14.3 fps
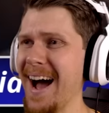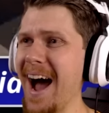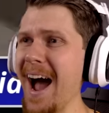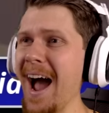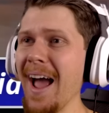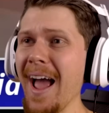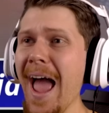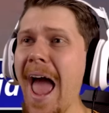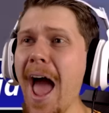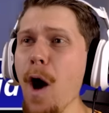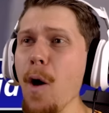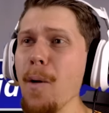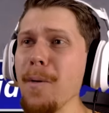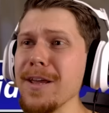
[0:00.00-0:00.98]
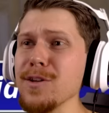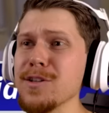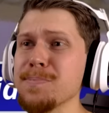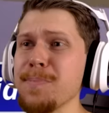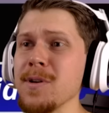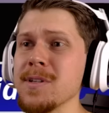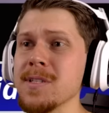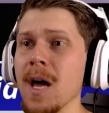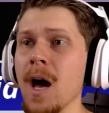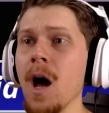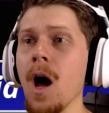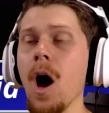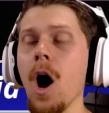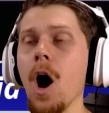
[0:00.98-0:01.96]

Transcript: I, how are you supposed to...